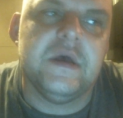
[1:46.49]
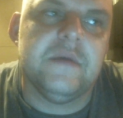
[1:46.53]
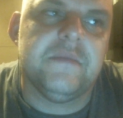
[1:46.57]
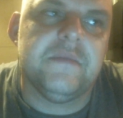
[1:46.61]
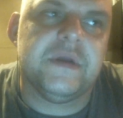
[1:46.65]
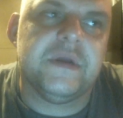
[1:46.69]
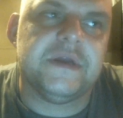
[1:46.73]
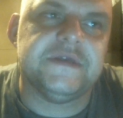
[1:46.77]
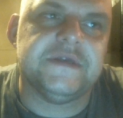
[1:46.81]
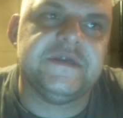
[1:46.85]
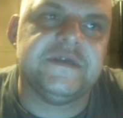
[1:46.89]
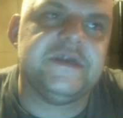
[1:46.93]

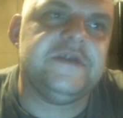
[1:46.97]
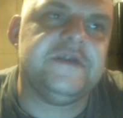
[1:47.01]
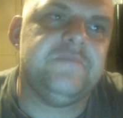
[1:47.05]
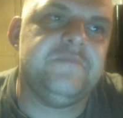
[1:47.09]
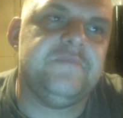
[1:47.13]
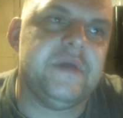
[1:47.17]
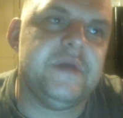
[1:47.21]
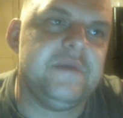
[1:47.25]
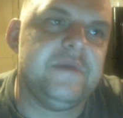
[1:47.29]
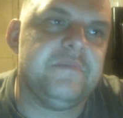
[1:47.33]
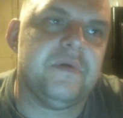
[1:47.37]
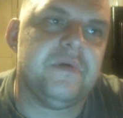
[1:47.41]
because these
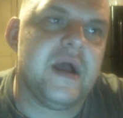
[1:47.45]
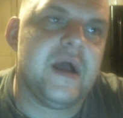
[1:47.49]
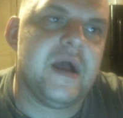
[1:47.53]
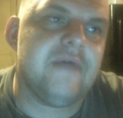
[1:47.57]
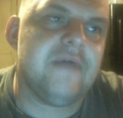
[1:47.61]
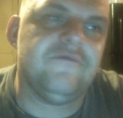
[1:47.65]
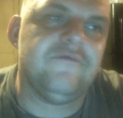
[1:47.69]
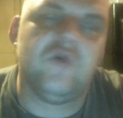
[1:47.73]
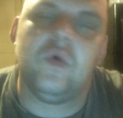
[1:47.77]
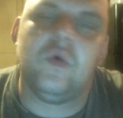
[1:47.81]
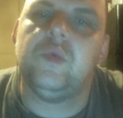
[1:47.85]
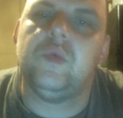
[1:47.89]
people
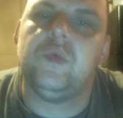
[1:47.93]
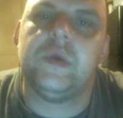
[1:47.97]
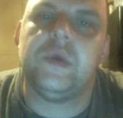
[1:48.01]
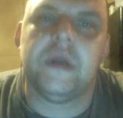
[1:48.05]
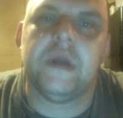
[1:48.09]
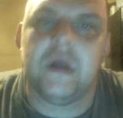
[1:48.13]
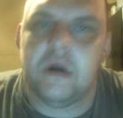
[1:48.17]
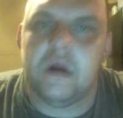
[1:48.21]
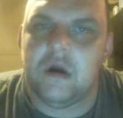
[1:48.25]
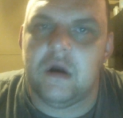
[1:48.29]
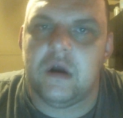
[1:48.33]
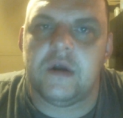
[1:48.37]
have no
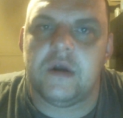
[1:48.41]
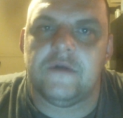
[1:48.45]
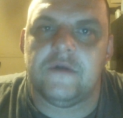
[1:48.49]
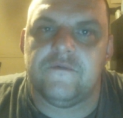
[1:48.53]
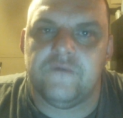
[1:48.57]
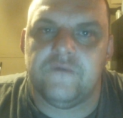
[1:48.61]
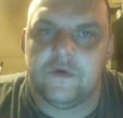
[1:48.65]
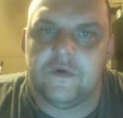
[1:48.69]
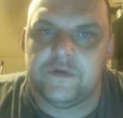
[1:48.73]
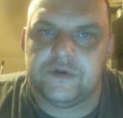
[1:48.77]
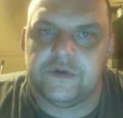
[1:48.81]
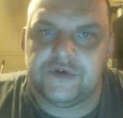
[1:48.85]
regard
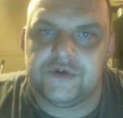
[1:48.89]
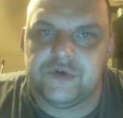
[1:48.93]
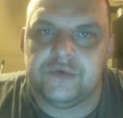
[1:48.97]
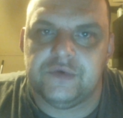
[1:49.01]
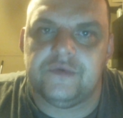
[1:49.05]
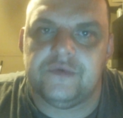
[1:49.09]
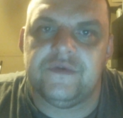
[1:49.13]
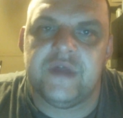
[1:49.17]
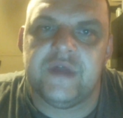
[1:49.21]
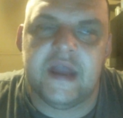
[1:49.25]
for the truth.